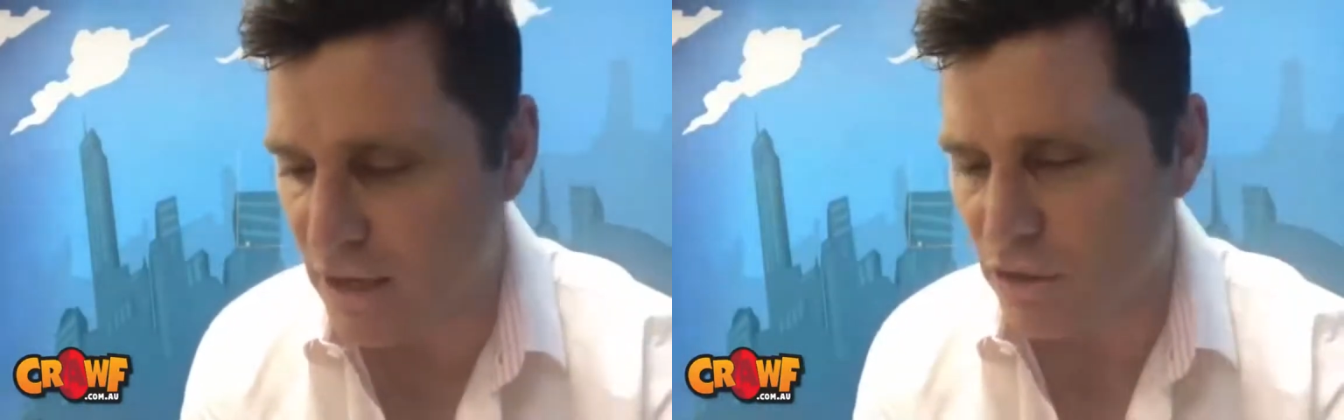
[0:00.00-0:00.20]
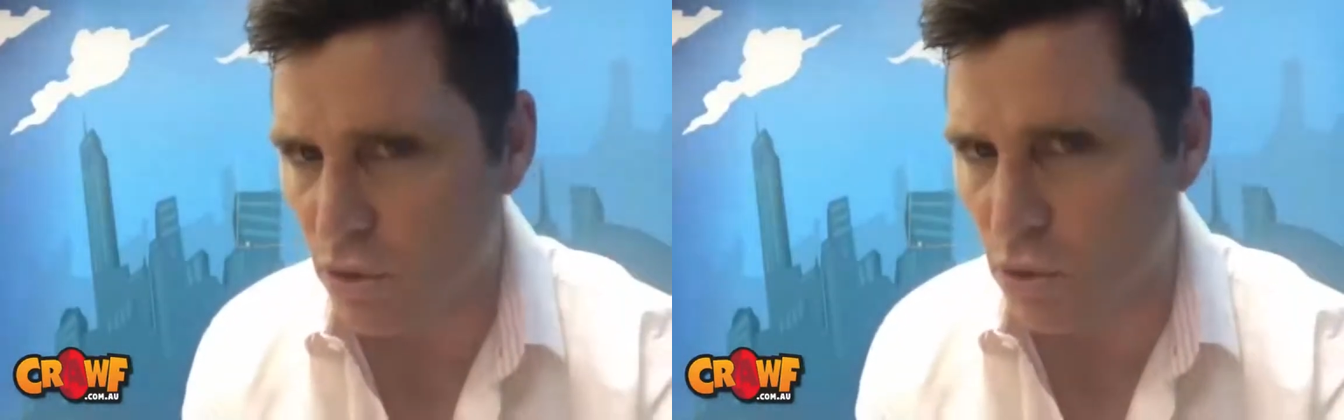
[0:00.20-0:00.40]

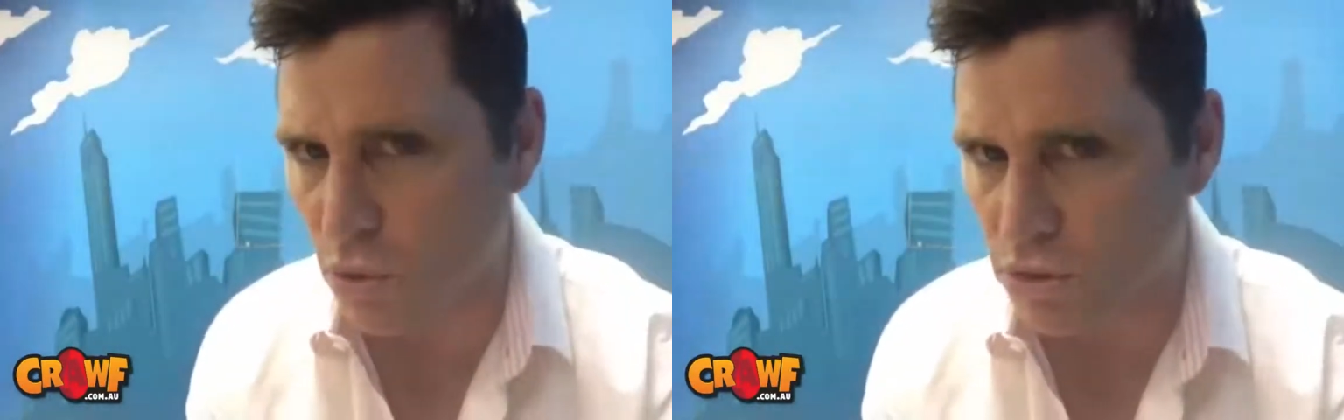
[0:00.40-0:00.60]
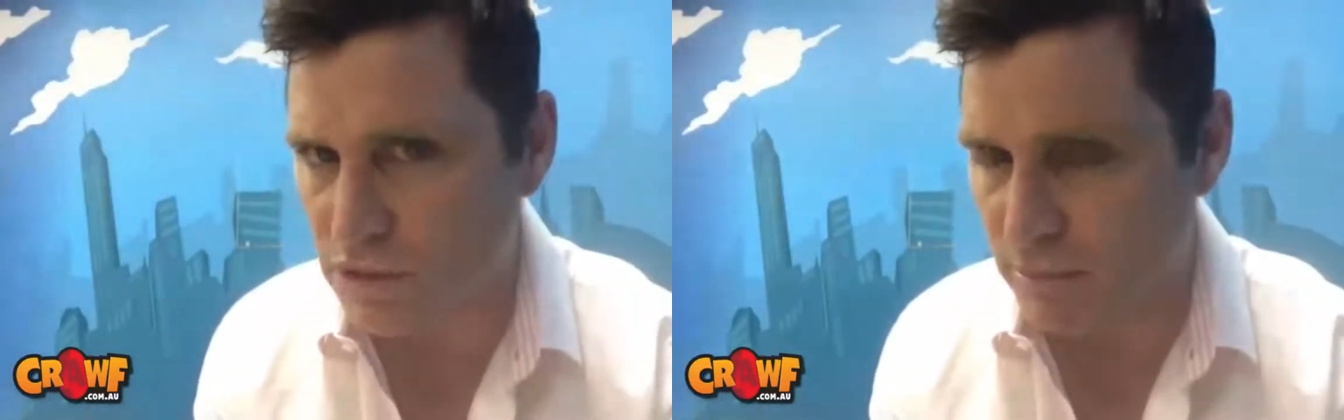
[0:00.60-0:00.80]
The
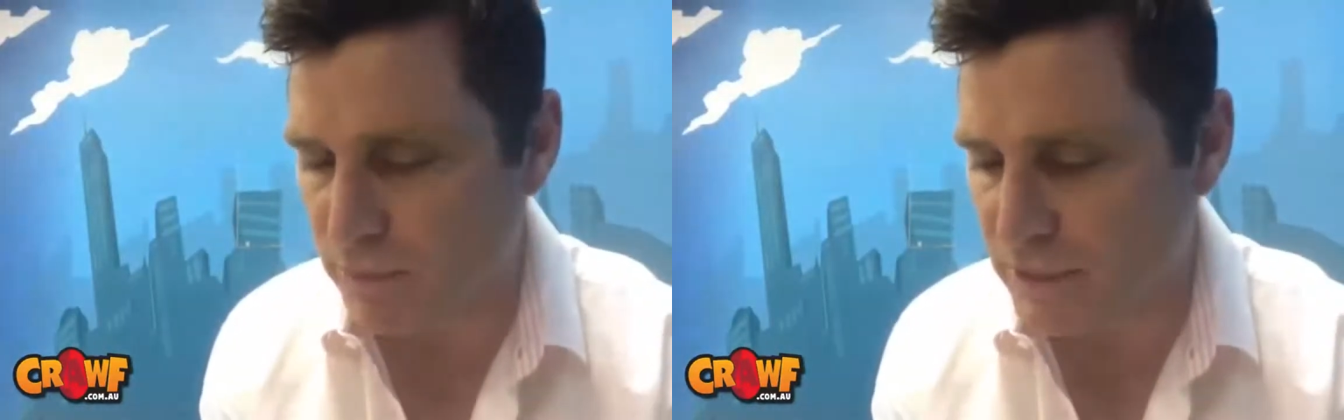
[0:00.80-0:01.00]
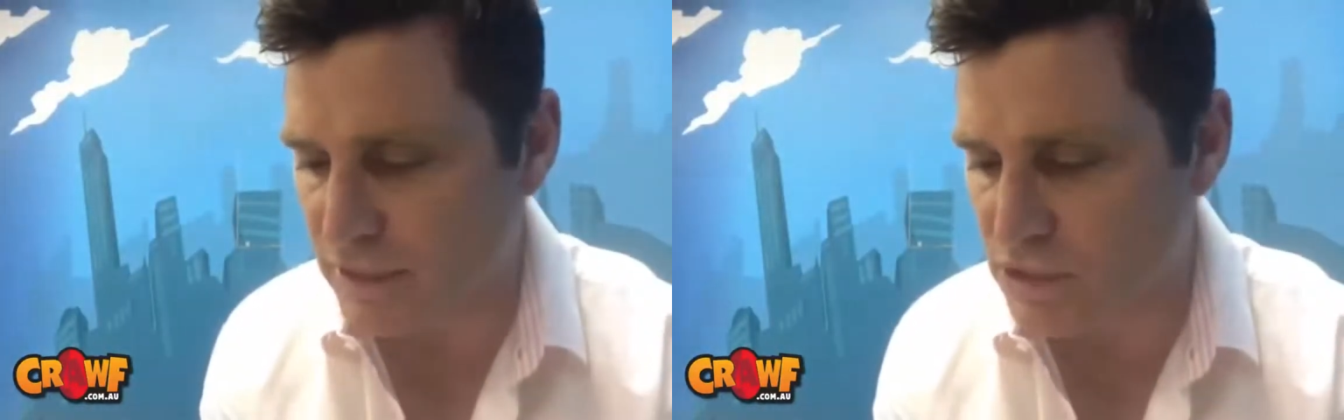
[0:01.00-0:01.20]
Hawks to
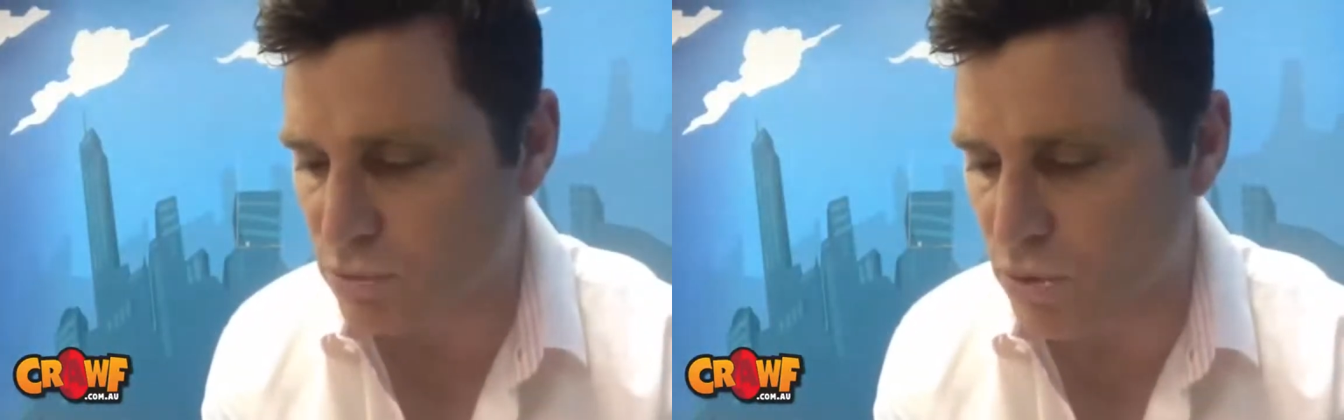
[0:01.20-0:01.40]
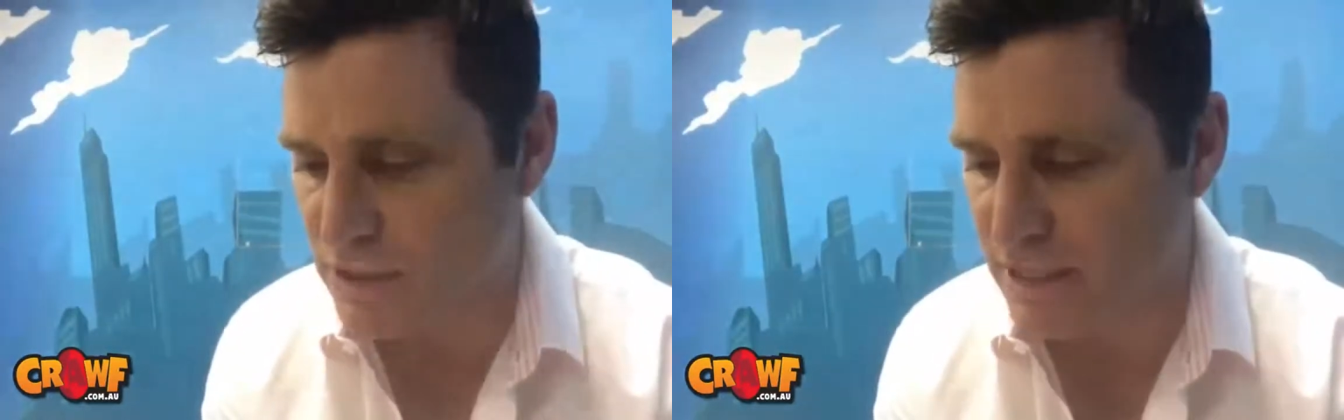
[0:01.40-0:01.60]
beat the
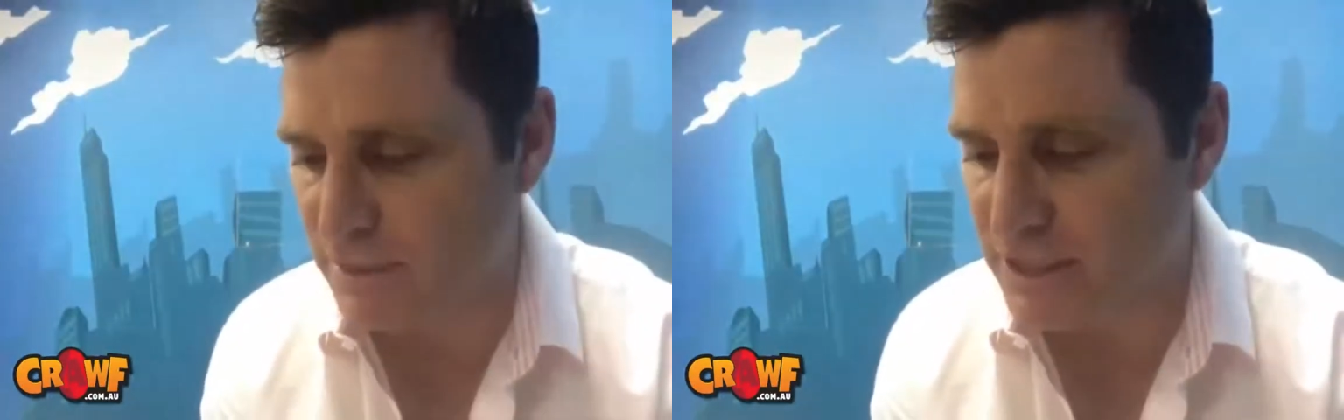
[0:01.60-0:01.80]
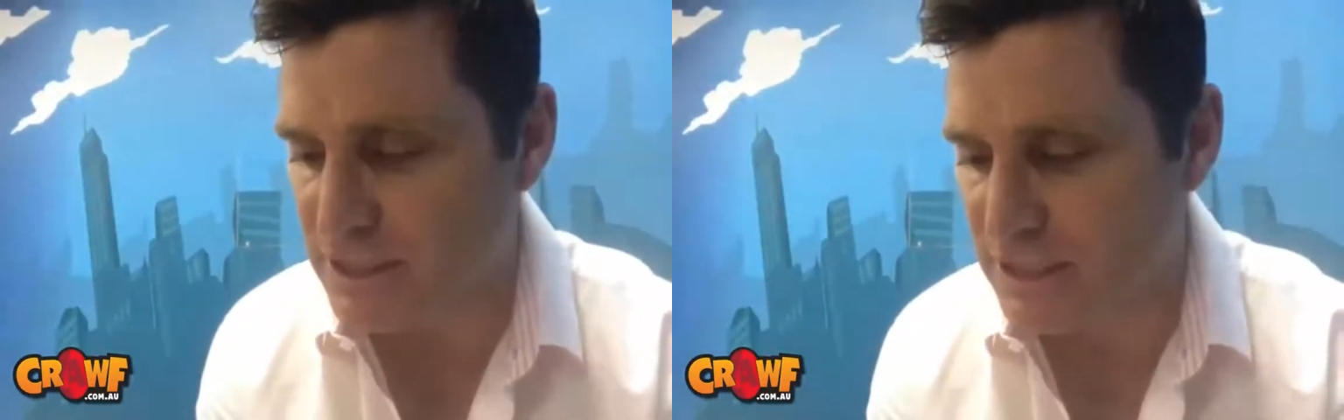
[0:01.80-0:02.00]
Swans
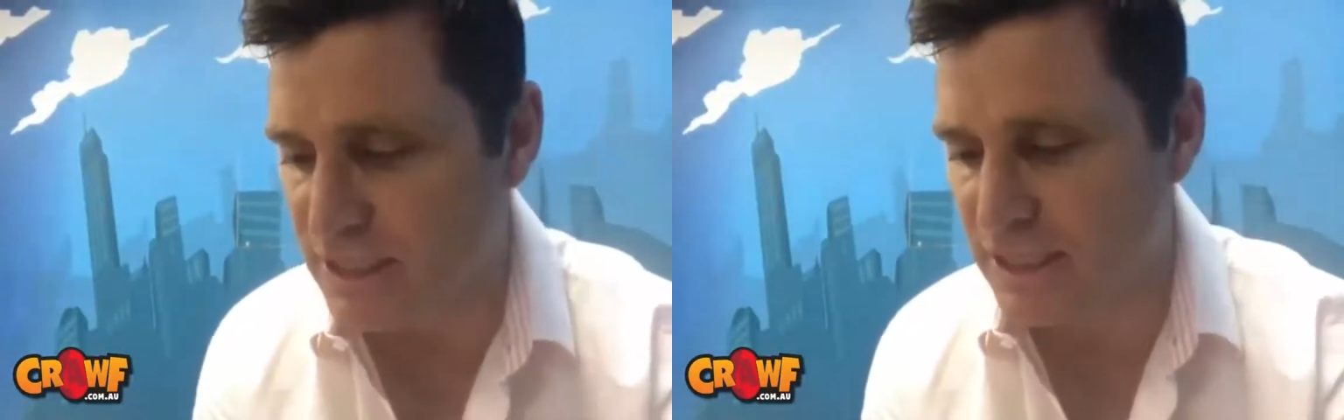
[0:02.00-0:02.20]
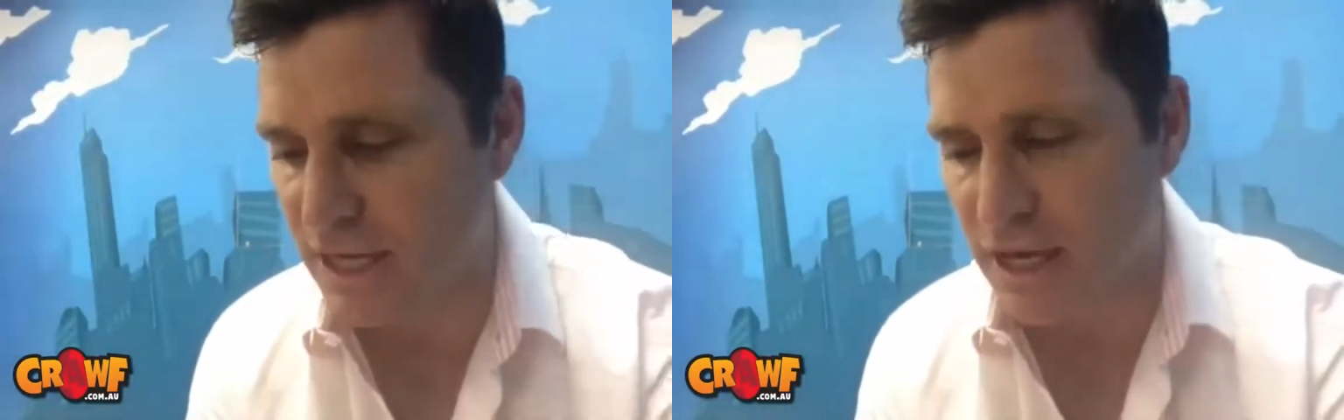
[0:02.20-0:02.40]
up in
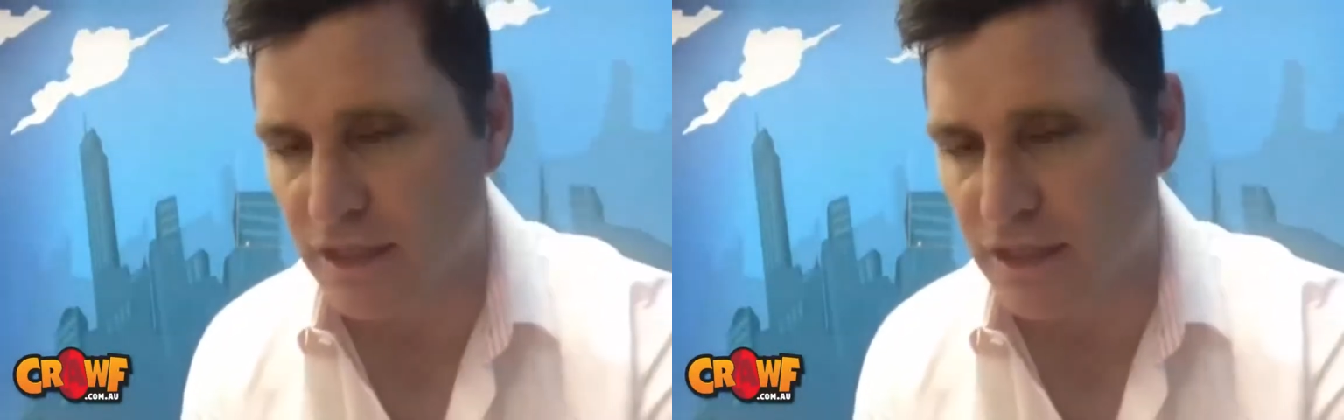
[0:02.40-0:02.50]
Sydney.